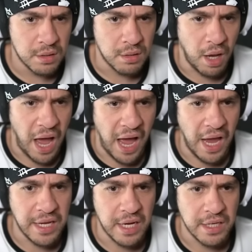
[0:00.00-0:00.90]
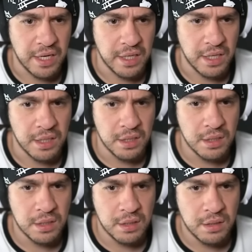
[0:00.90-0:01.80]
Ay, ay, ay, ay.
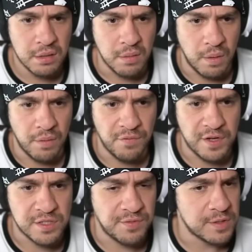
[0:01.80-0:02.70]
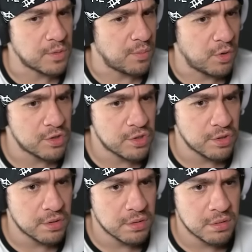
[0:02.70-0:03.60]
We're going face to face with the
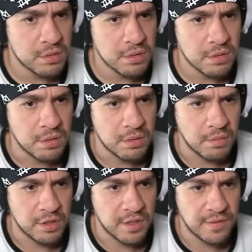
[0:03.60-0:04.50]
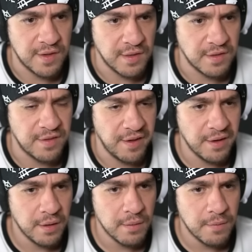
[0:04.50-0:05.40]
monster? With the thing?